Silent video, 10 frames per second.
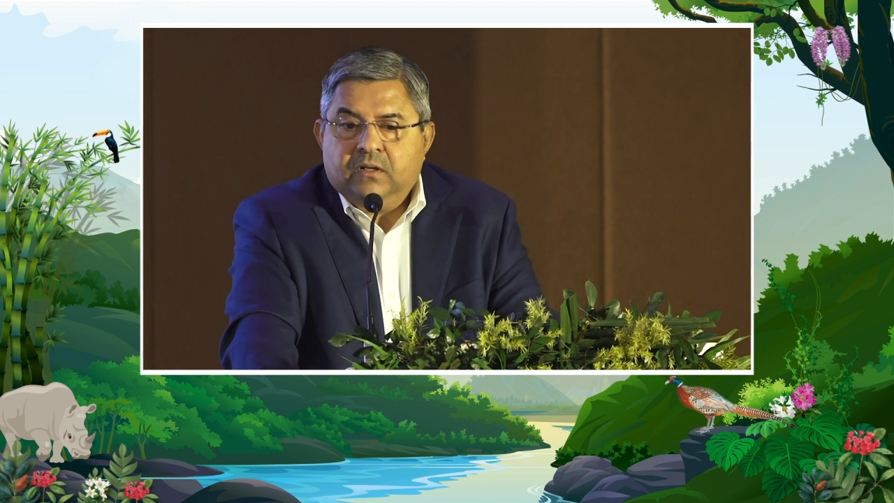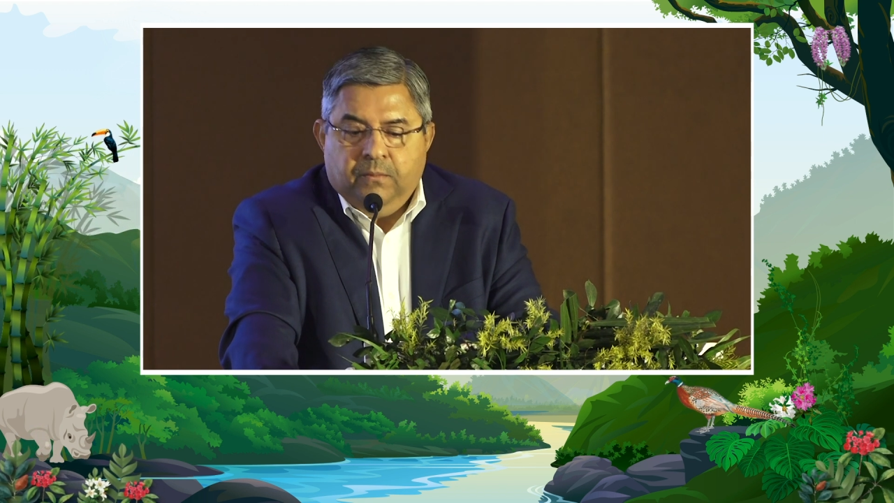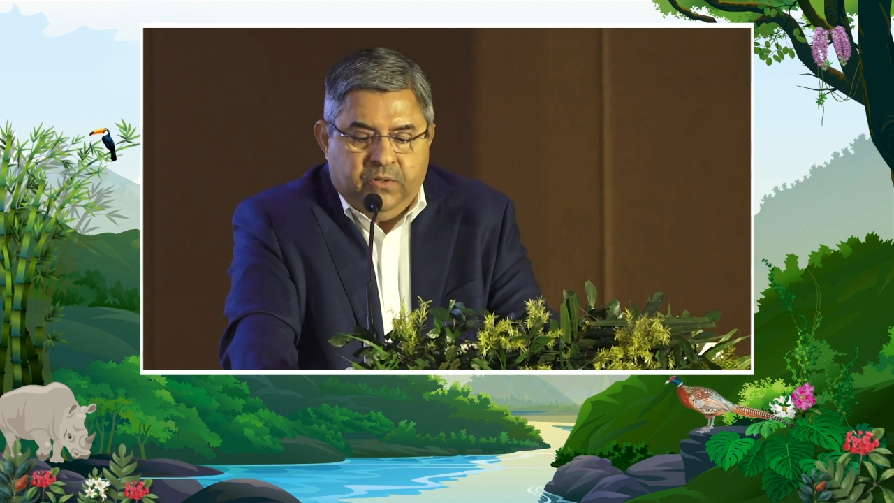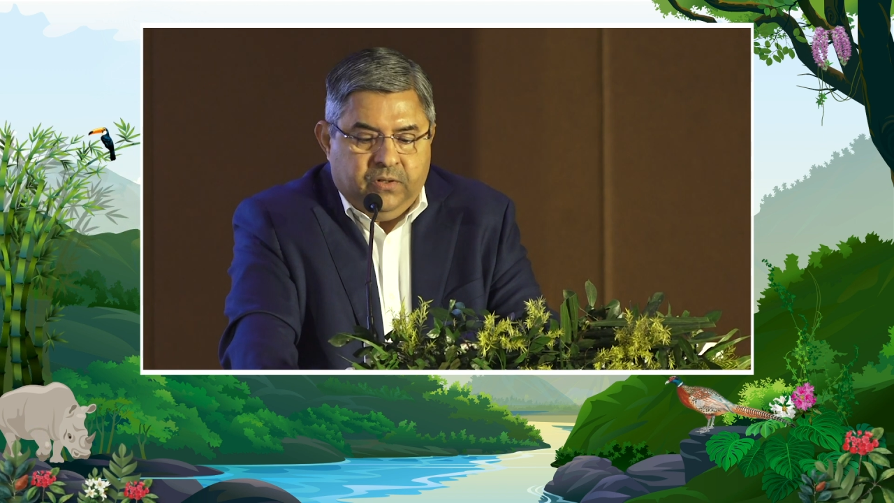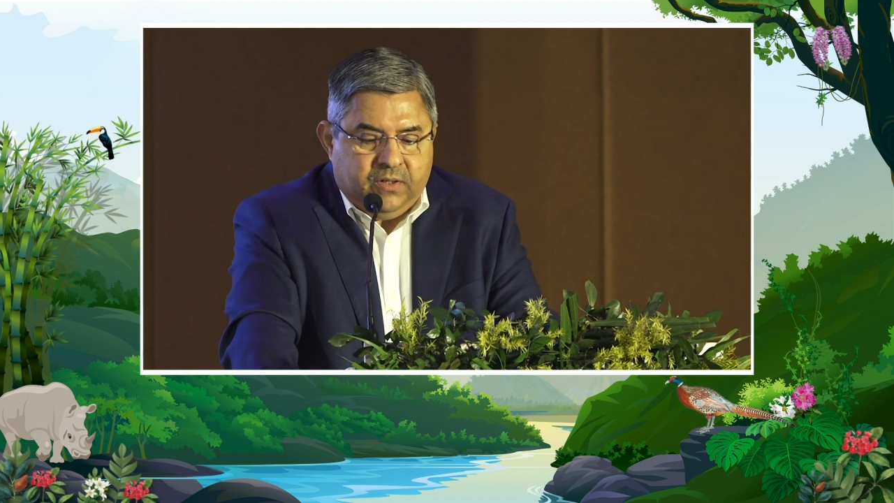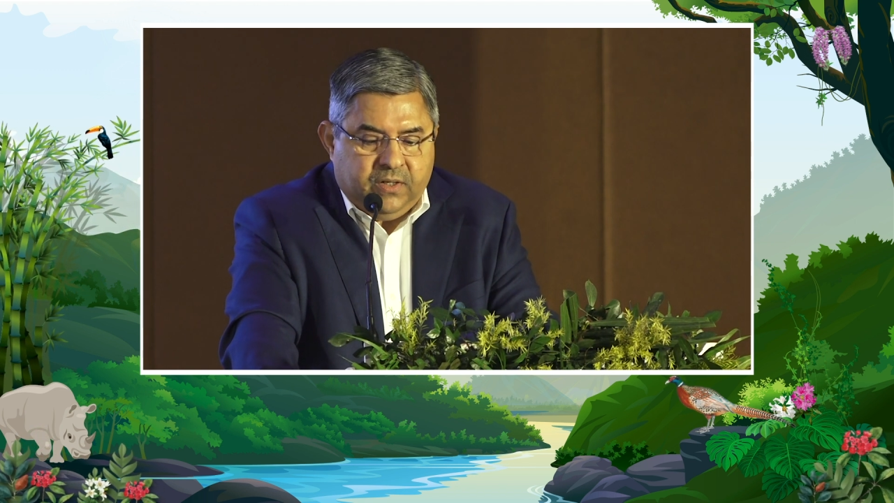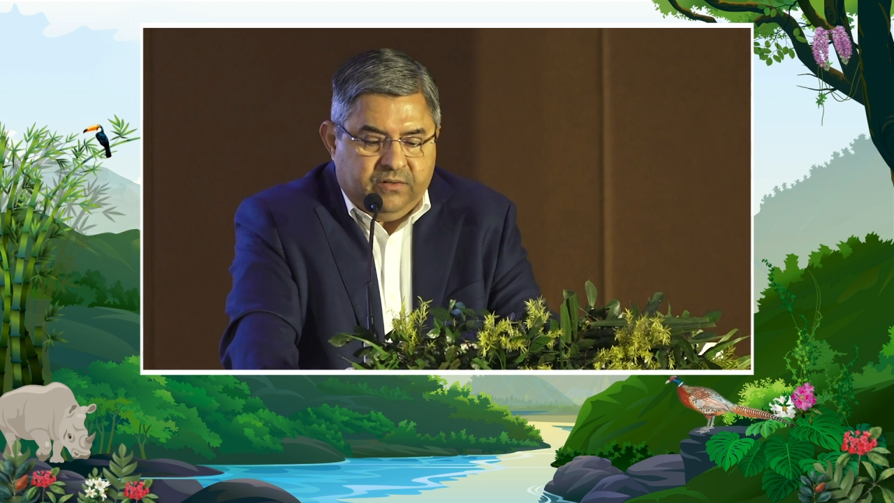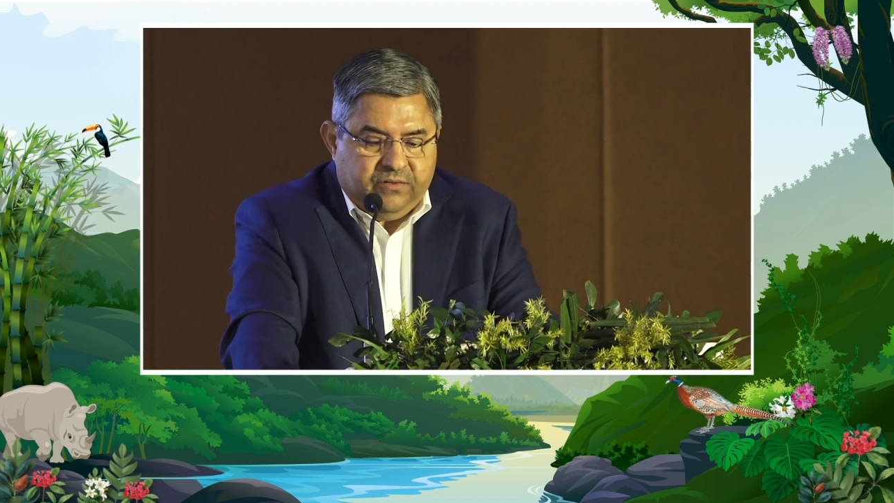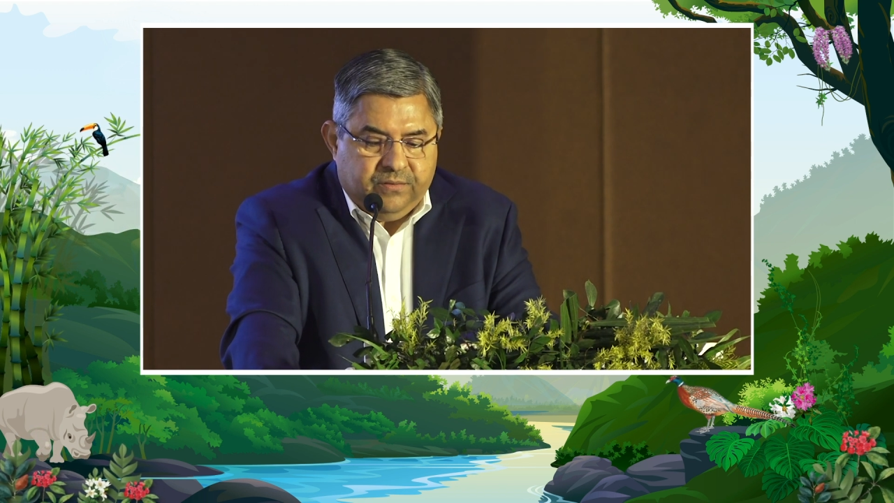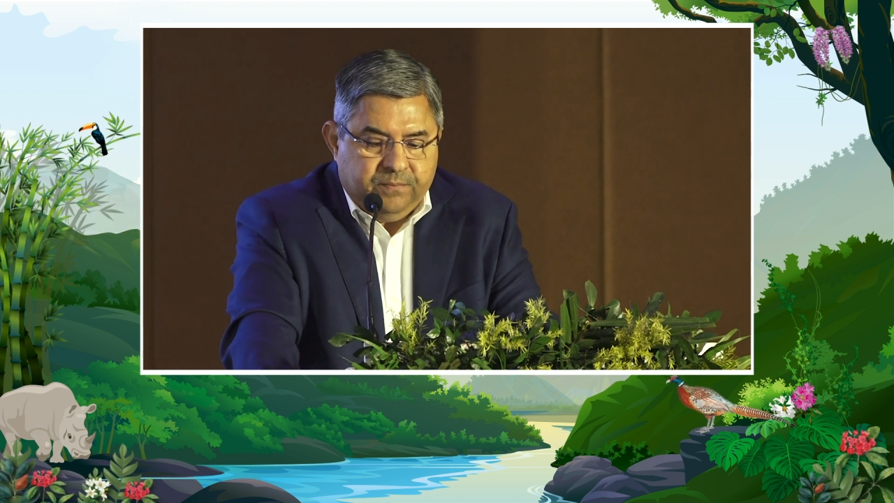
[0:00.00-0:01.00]

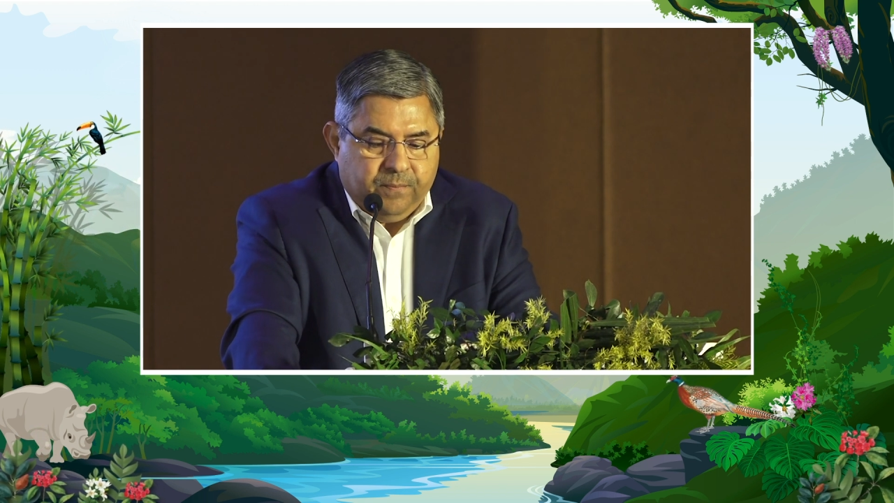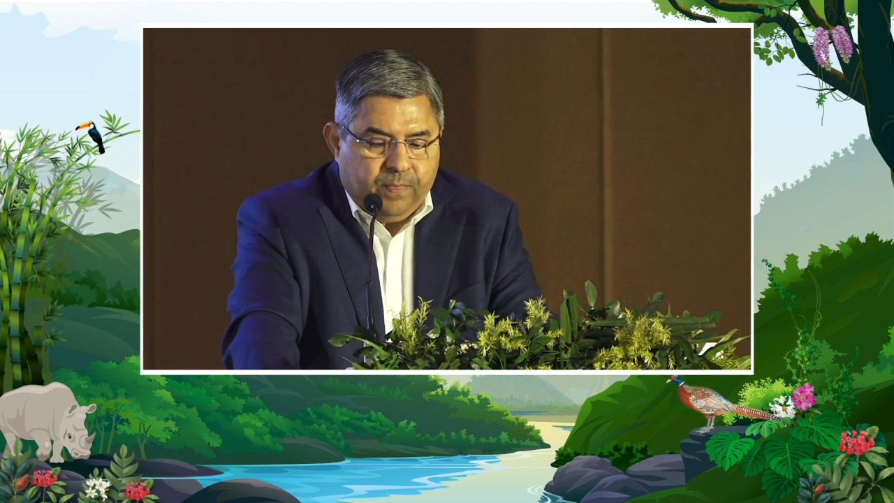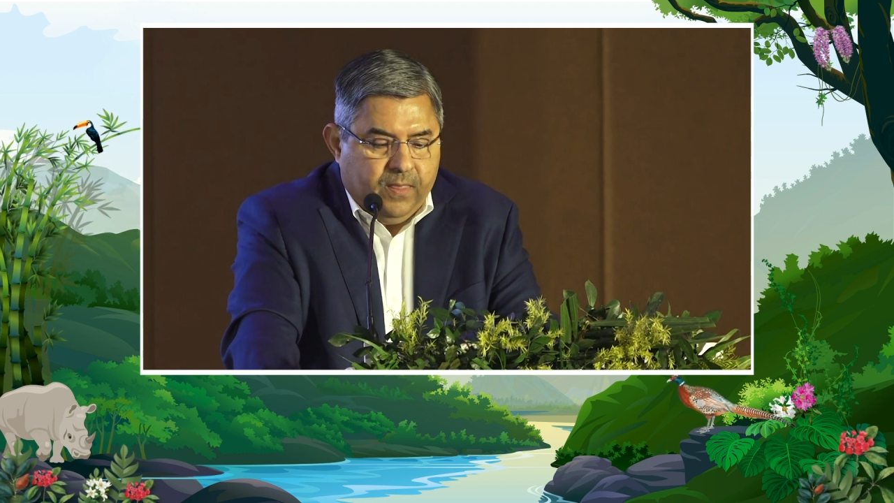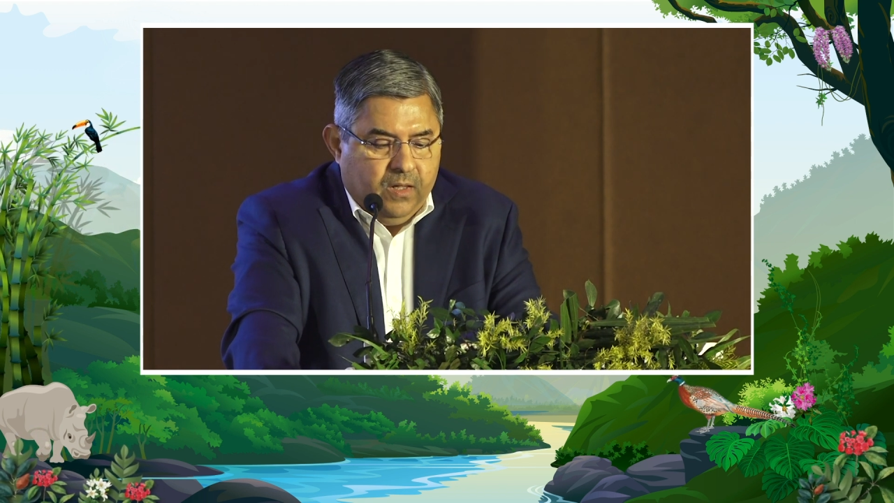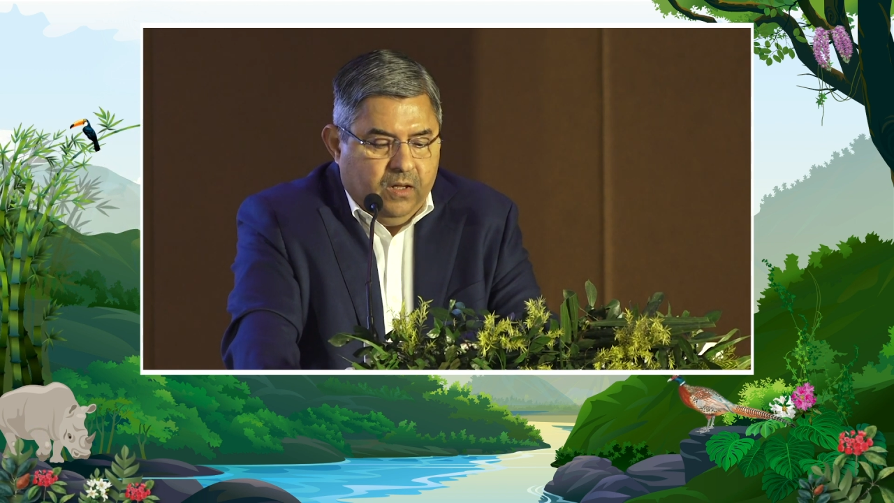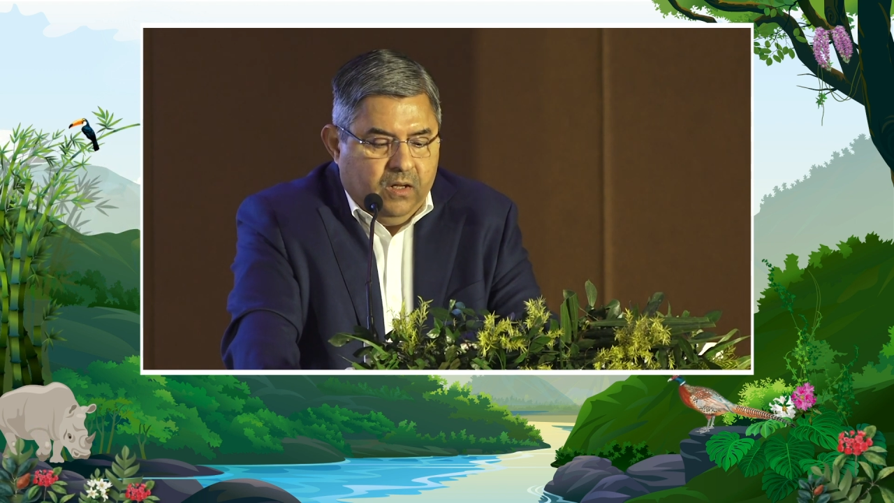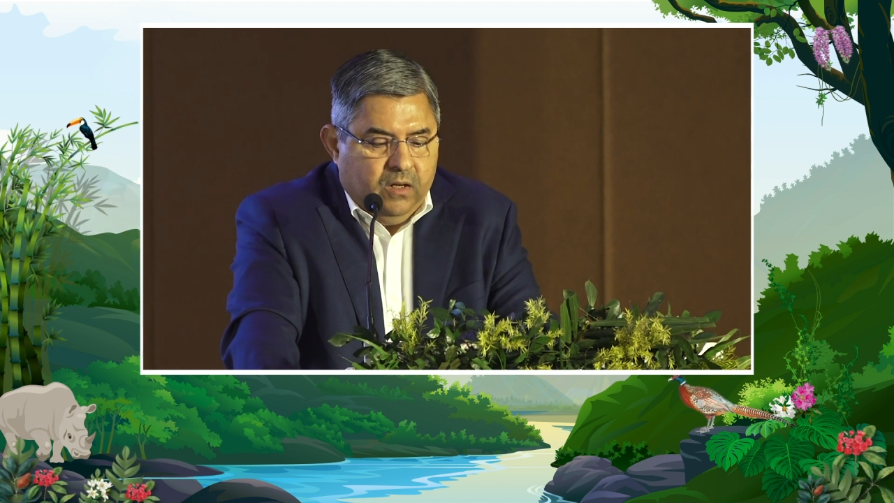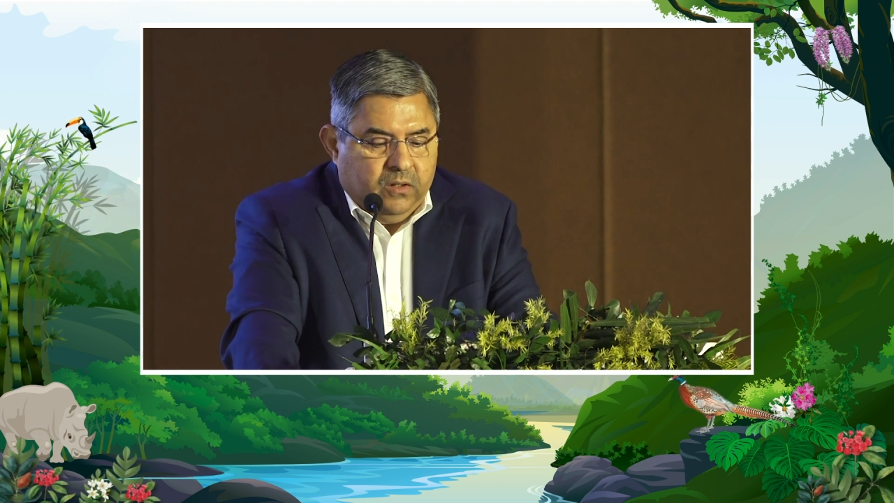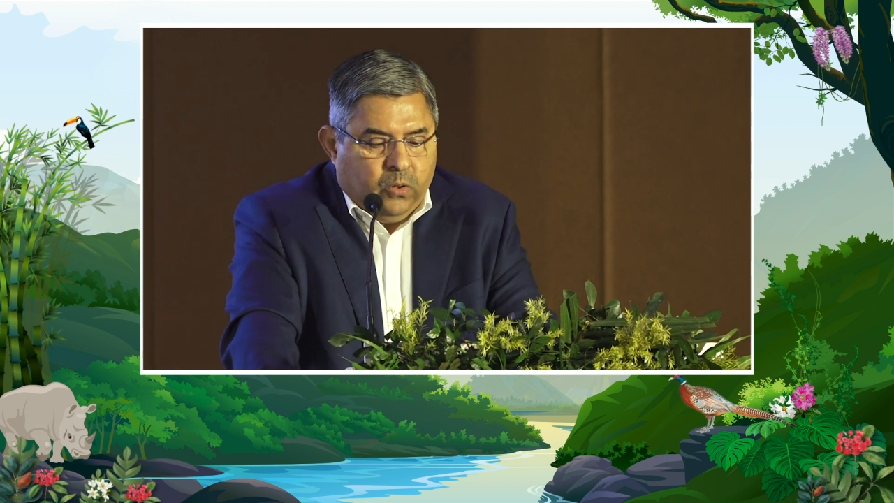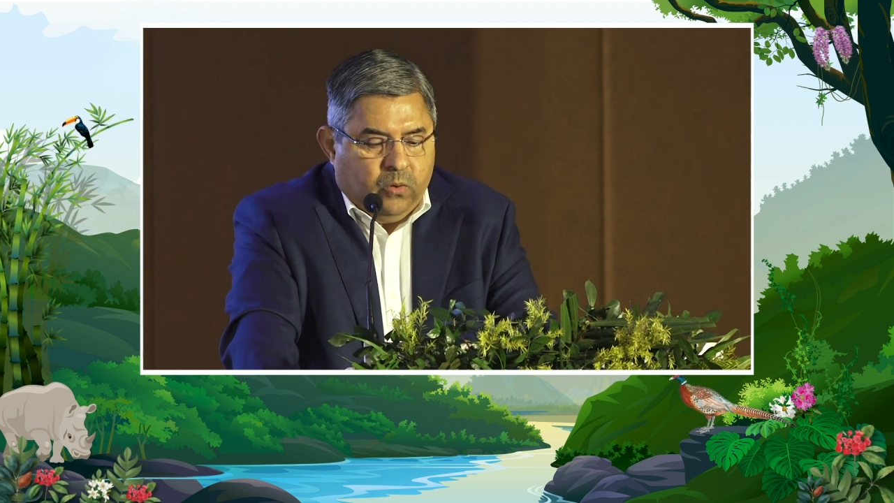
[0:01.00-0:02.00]
communities.
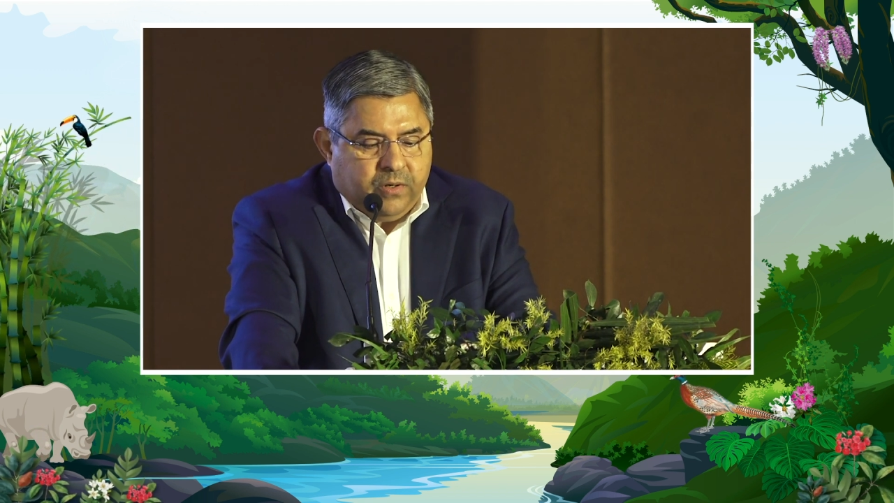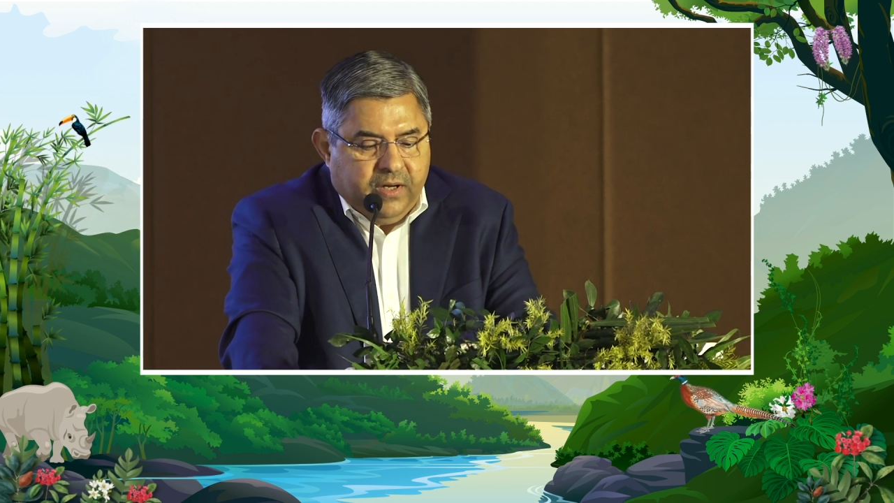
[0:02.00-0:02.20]
Though